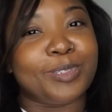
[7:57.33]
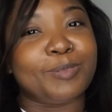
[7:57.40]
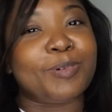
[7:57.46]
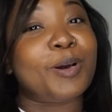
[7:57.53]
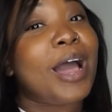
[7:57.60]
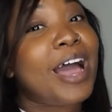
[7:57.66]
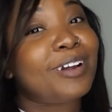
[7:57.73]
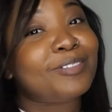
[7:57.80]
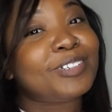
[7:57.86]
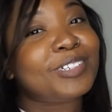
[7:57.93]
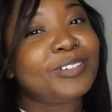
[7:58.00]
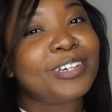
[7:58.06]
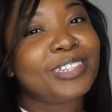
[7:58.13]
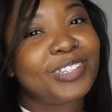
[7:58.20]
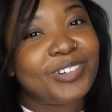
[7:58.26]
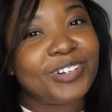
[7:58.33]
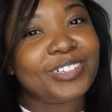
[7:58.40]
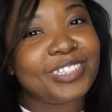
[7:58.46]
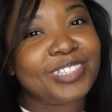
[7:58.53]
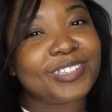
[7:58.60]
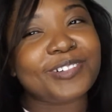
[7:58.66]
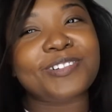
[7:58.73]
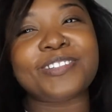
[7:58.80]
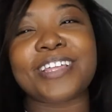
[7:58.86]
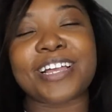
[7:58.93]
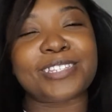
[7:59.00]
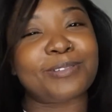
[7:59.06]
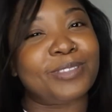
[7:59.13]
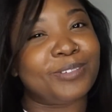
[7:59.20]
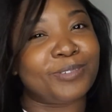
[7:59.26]
But after you get through nursing school,
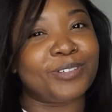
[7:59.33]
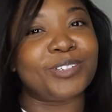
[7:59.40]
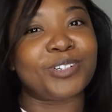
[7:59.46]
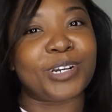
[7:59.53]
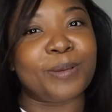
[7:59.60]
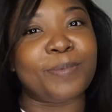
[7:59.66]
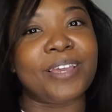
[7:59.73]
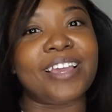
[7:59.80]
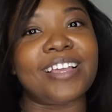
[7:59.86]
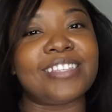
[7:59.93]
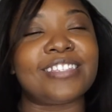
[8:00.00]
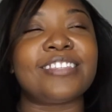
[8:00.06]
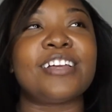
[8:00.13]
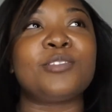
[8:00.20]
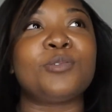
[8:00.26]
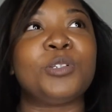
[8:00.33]
that's when the real journey begins, and that's when